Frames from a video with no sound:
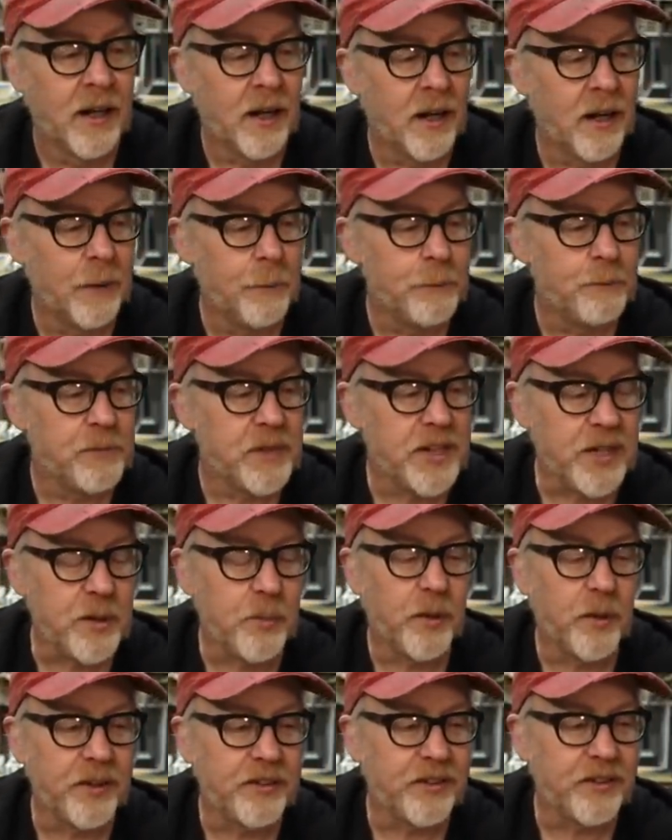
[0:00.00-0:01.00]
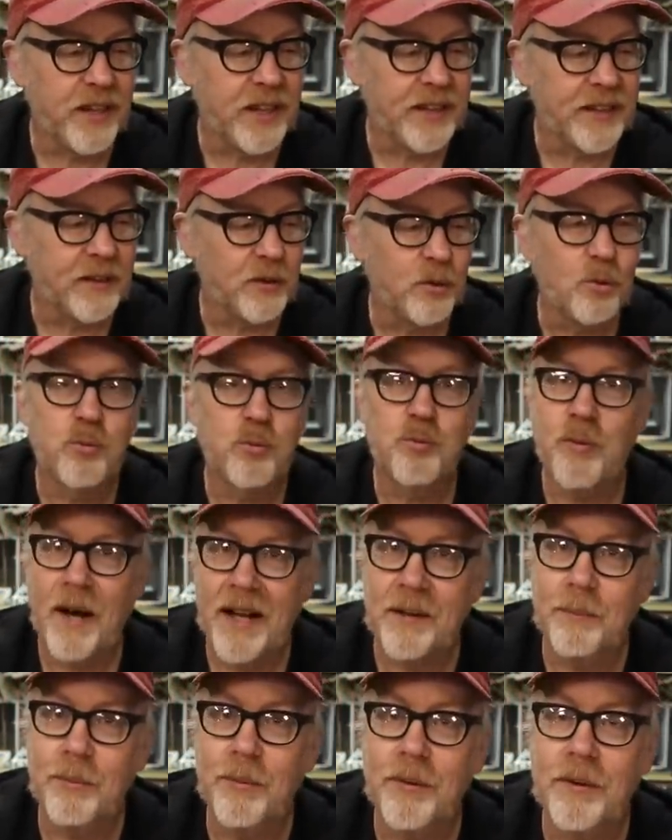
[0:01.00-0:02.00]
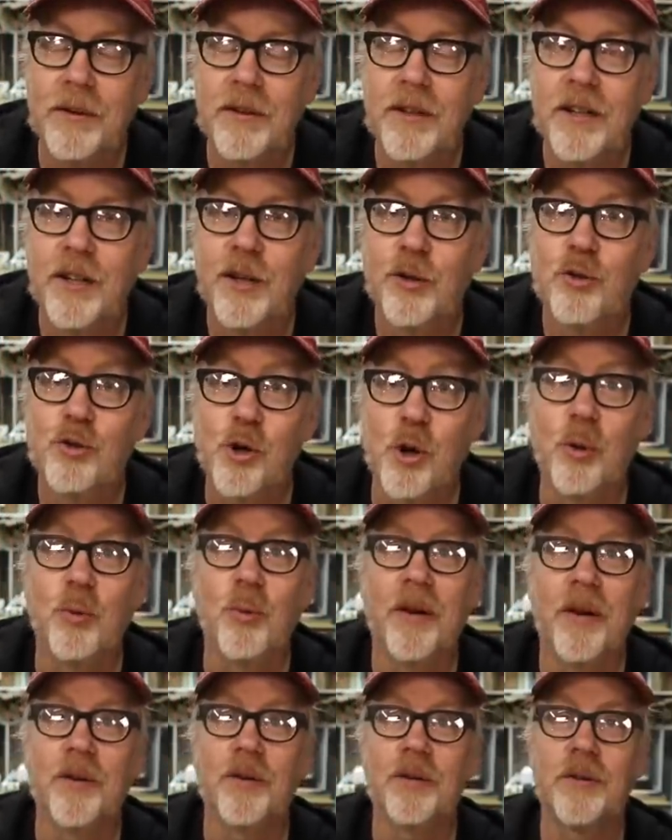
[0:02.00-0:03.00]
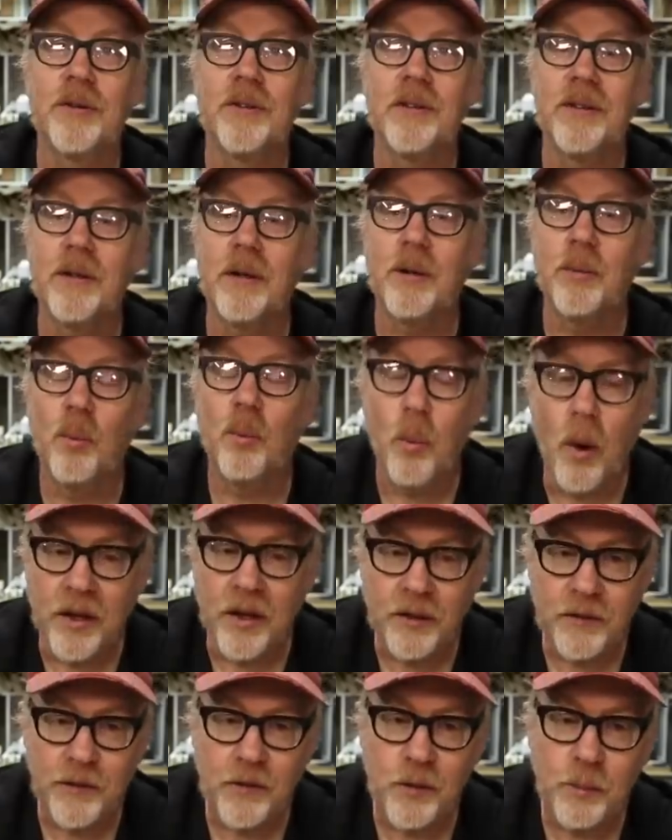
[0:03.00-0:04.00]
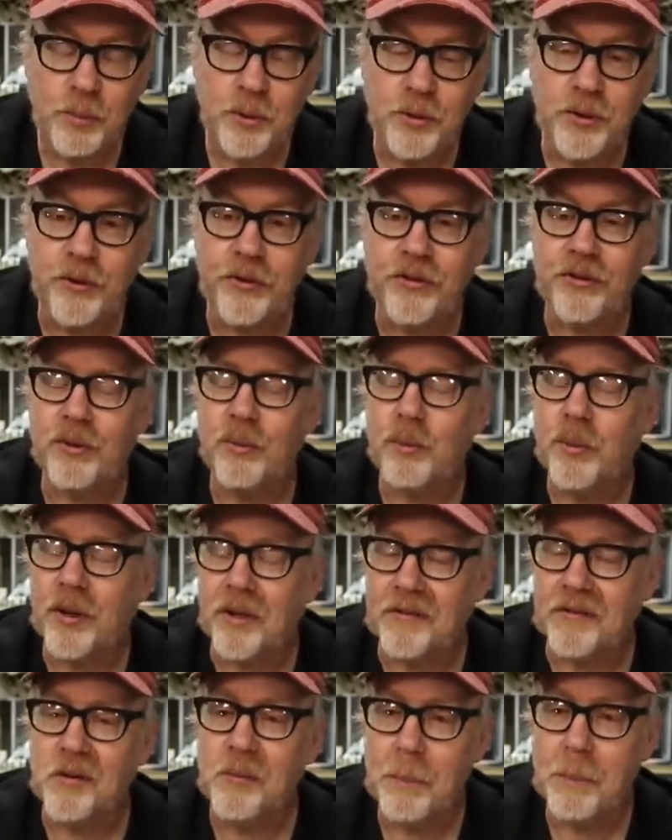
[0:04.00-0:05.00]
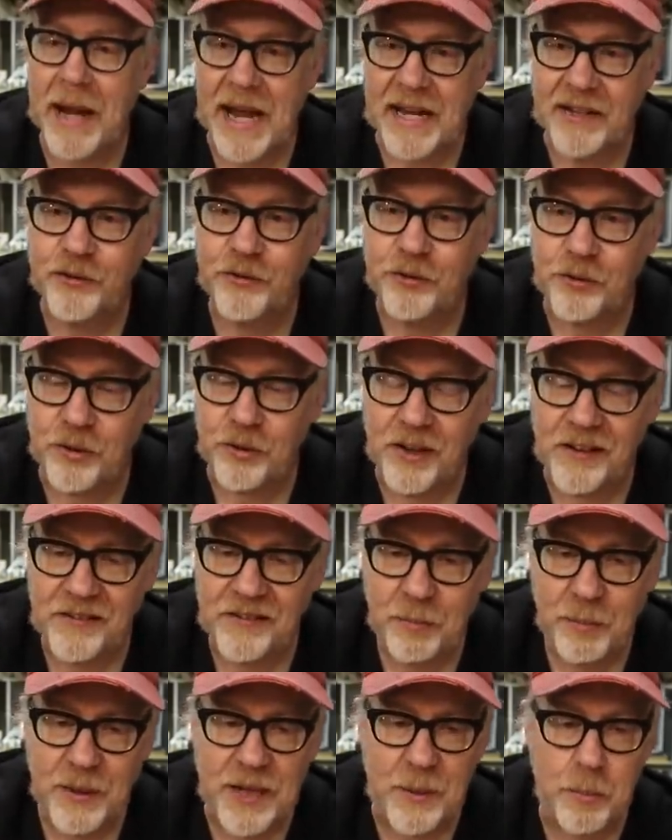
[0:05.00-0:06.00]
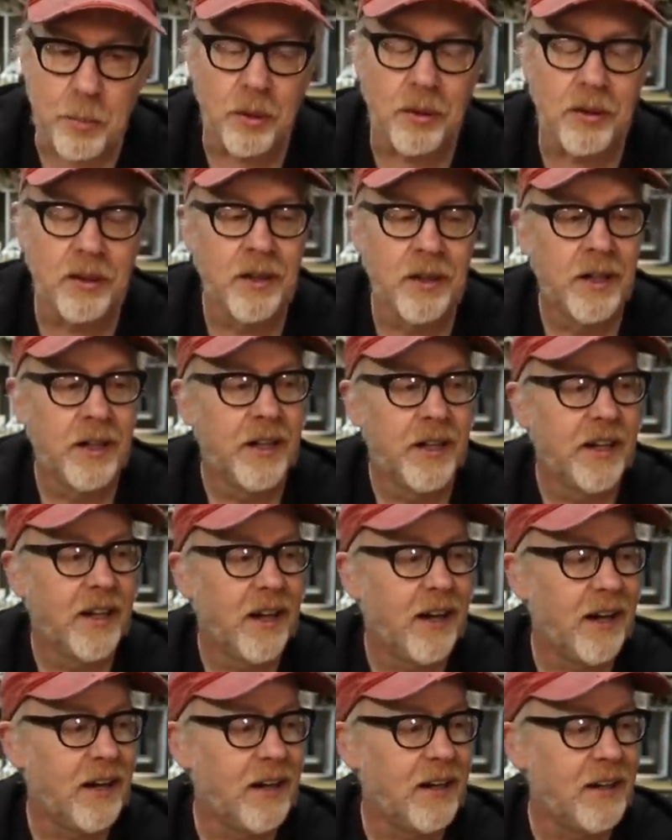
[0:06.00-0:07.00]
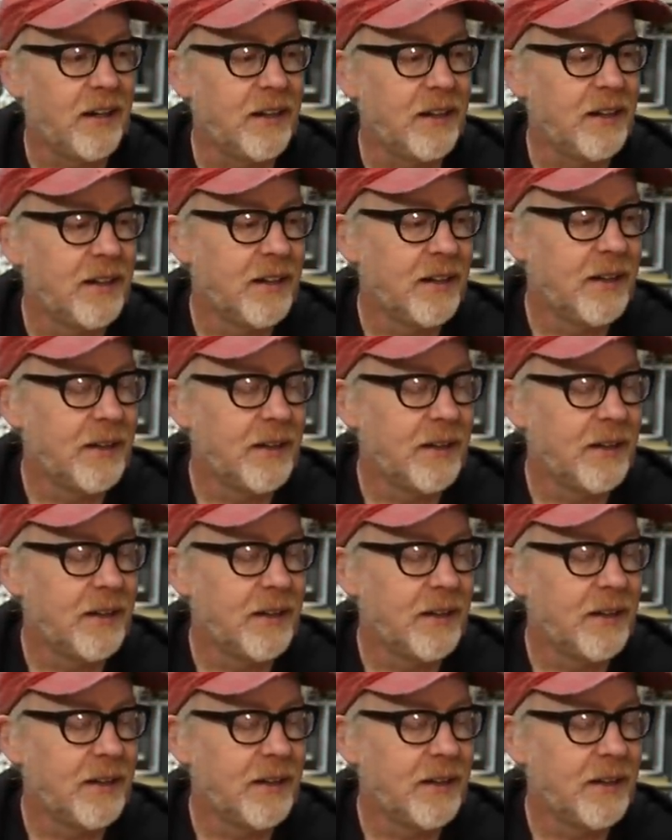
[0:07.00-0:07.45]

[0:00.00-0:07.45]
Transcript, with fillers: Um, he was an incredible showrunner, a wonderful producer, a wonderful manager of people. Uh,